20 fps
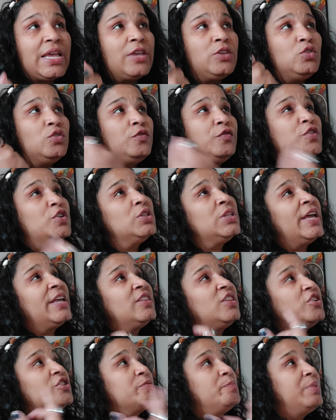and you feel
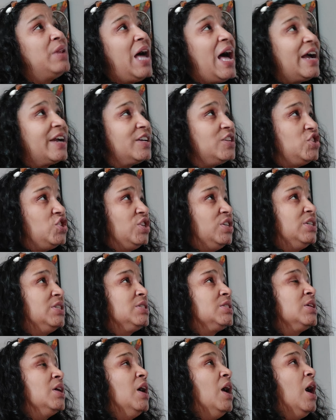like there's
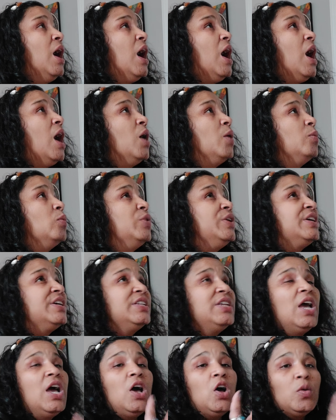blockages. We
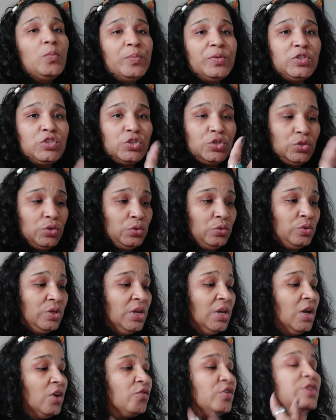can help to
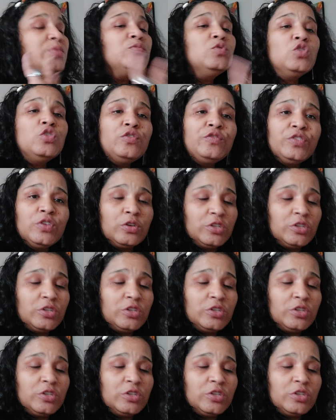remove